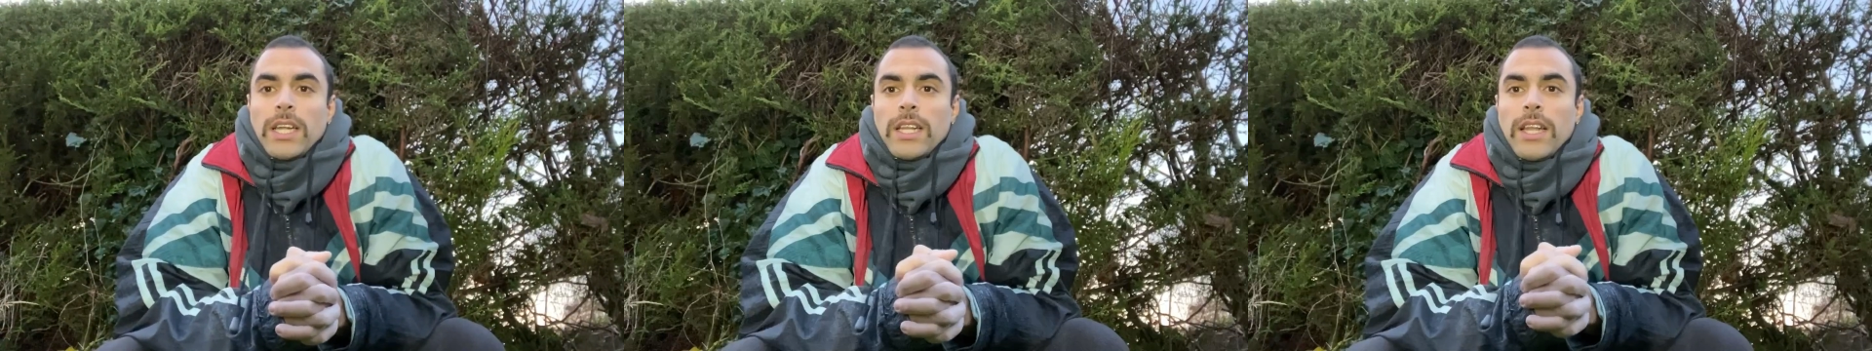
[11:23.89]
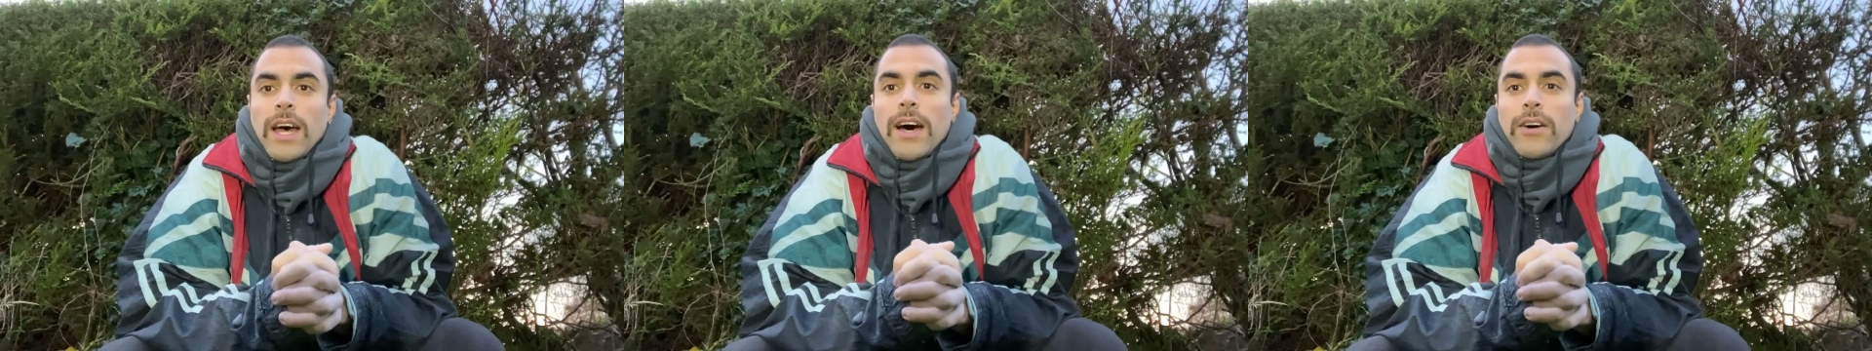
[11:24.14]

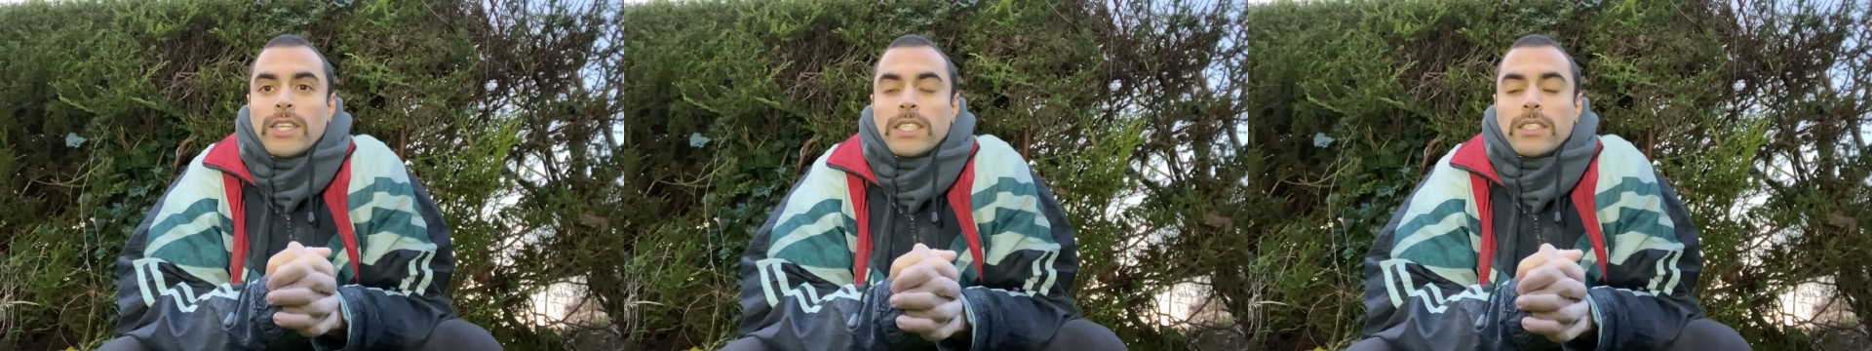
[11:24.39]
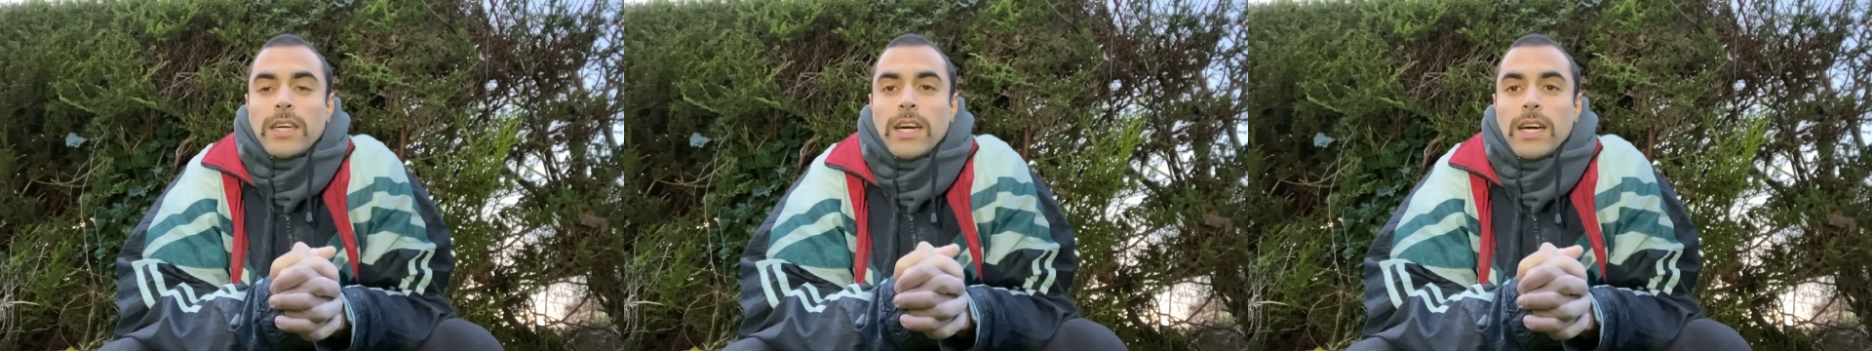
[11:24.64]
Now it's
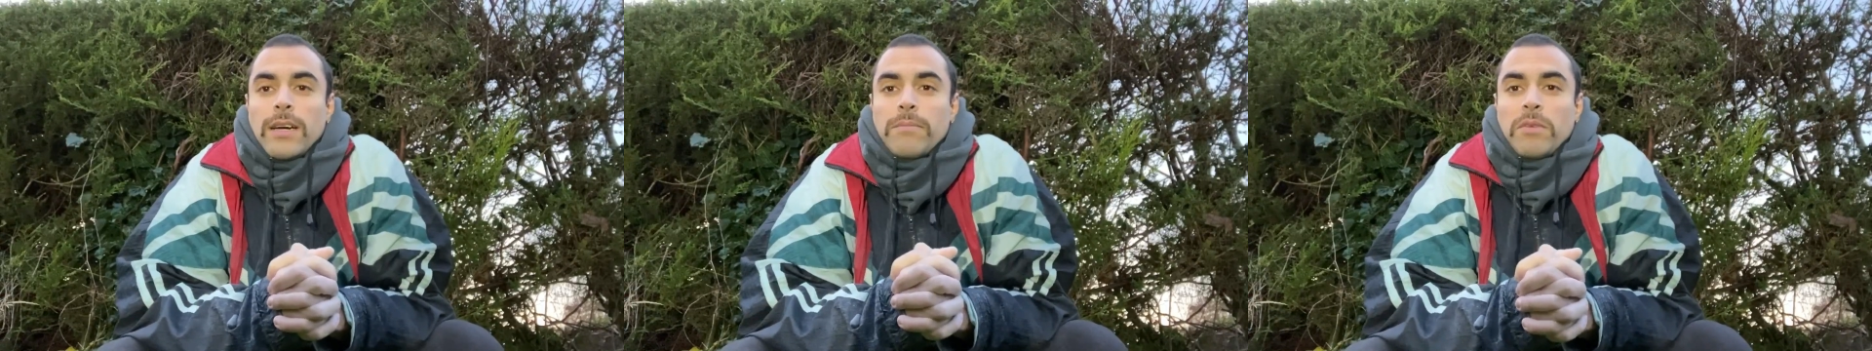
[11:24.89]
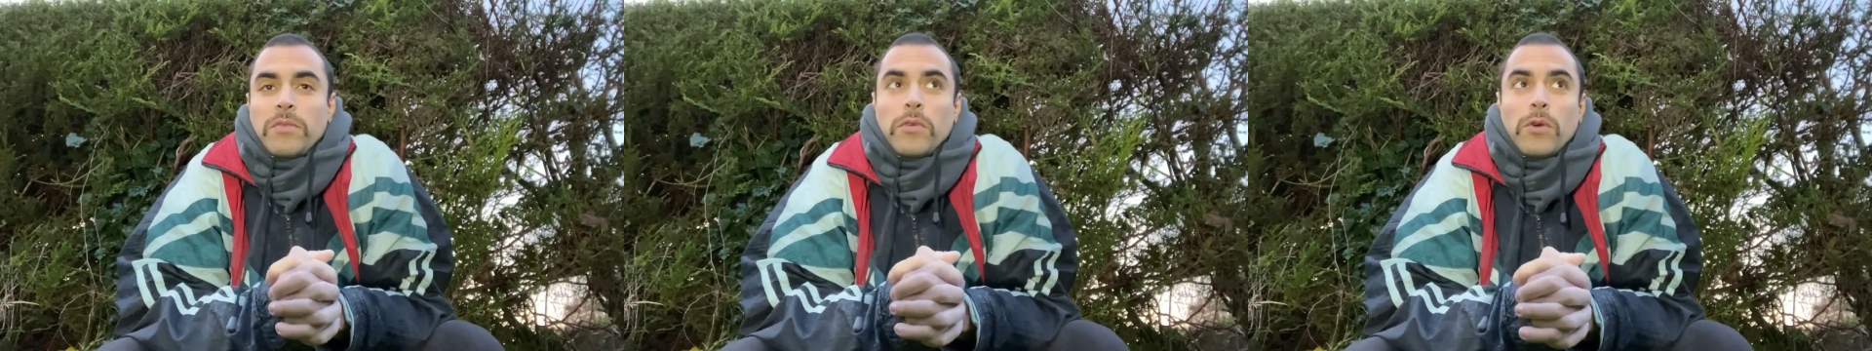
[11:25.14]
time
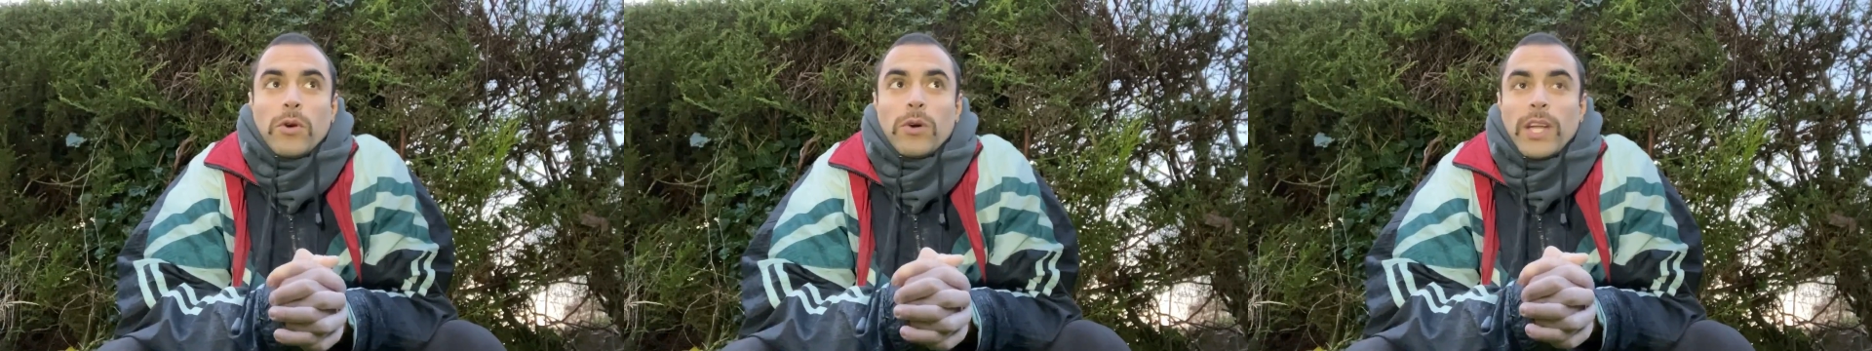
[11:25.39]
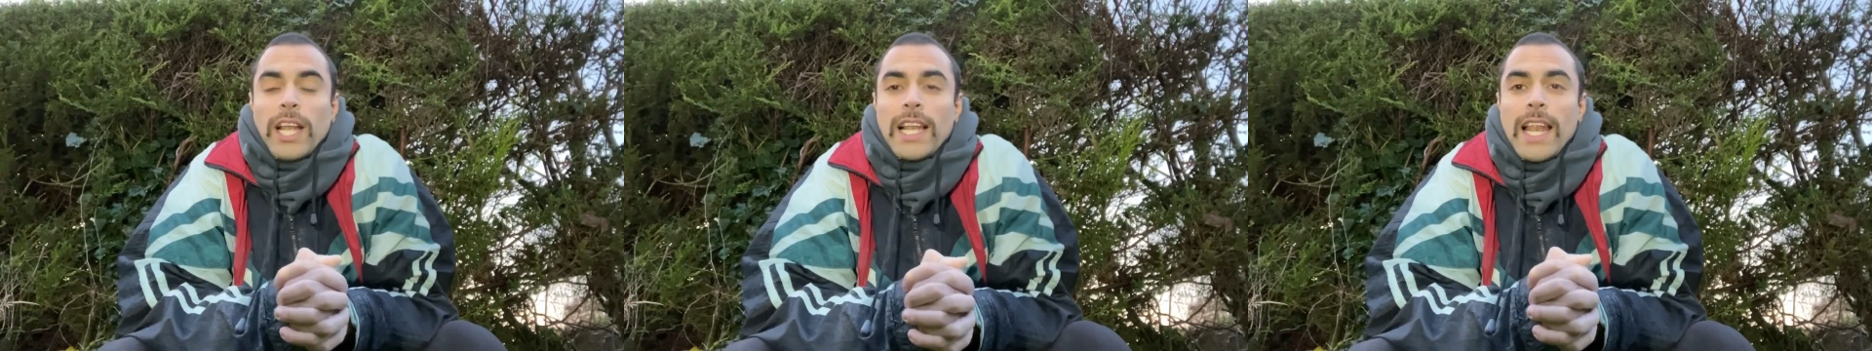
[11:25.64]
for
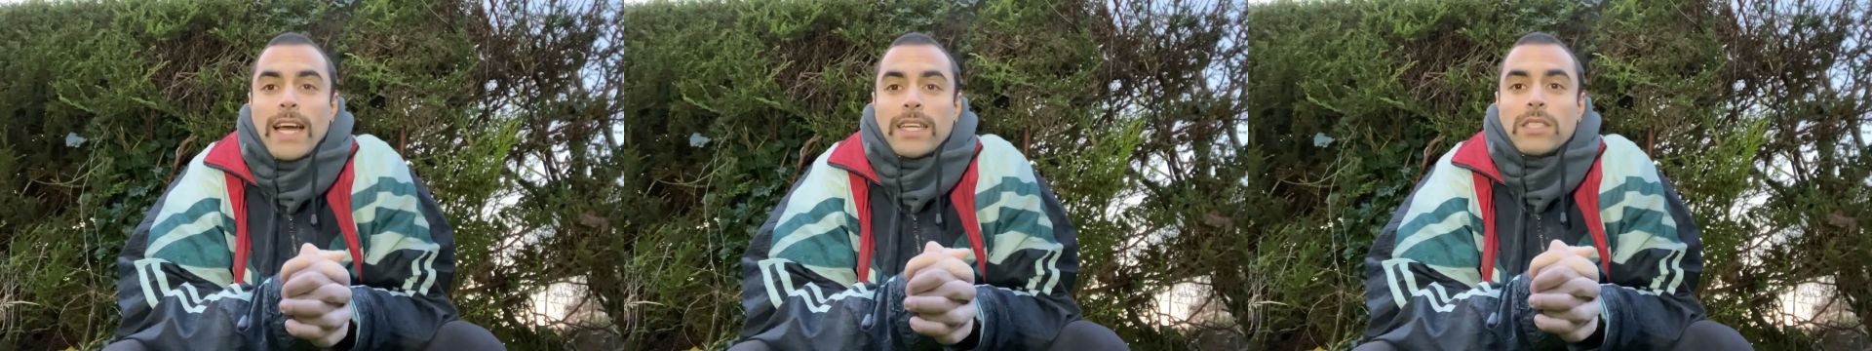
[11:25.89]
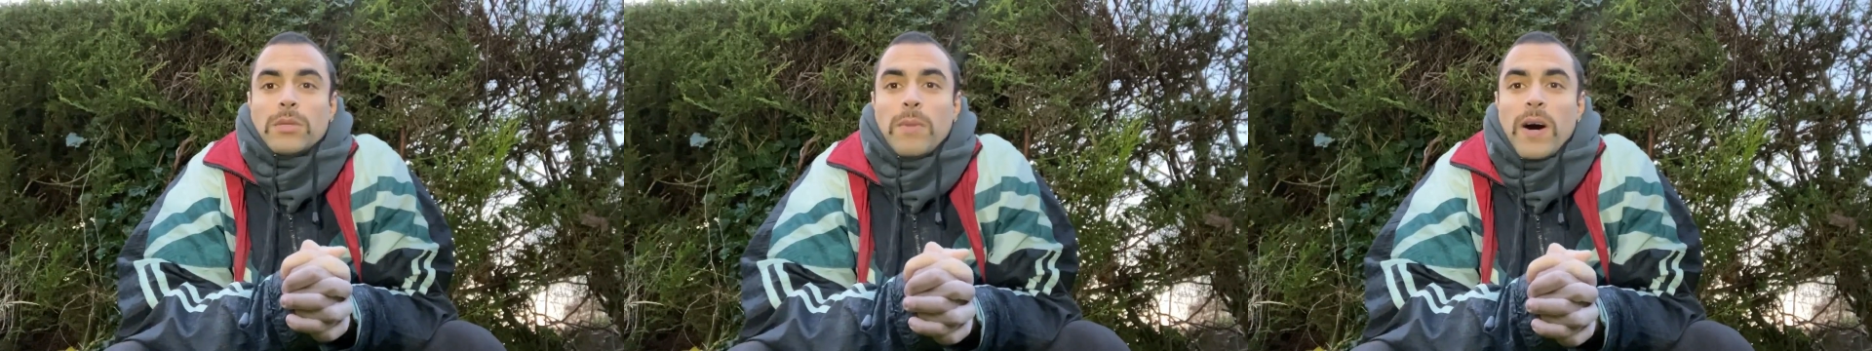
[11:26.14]
leg
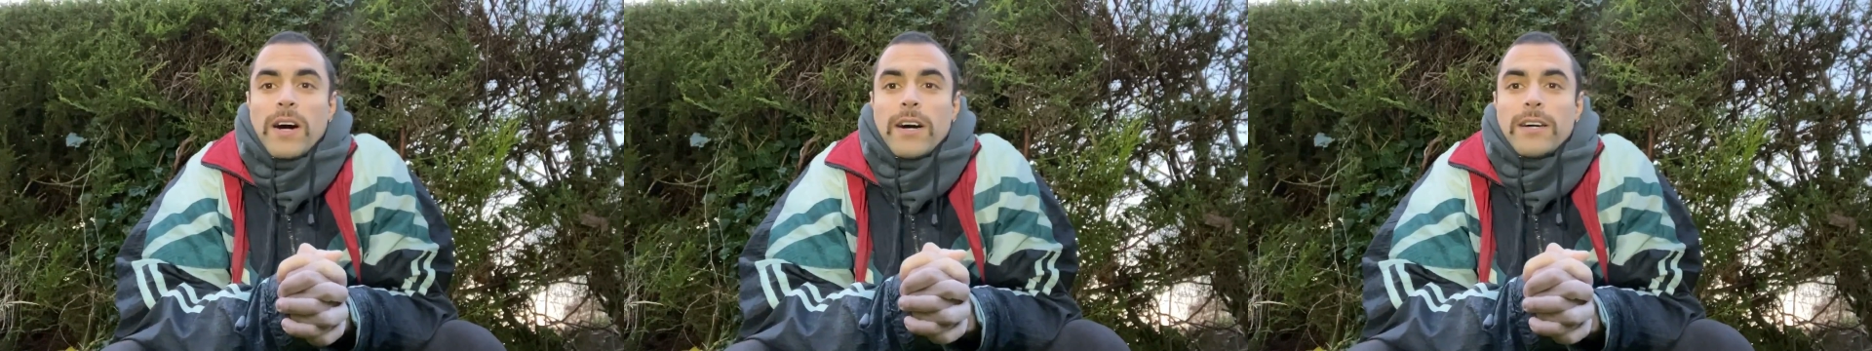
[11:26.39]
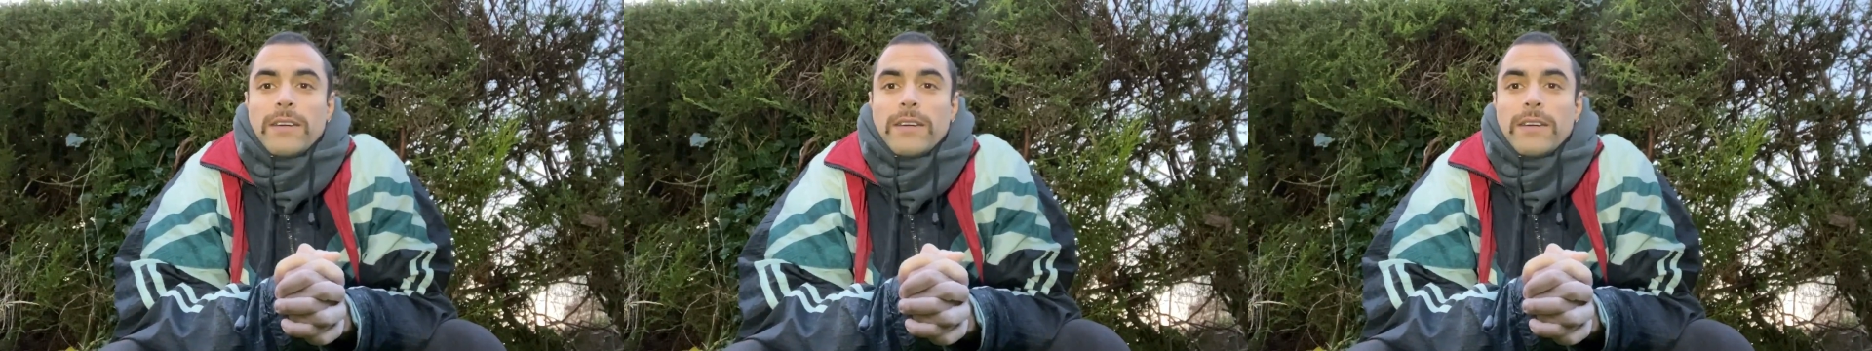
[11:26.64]
to bar.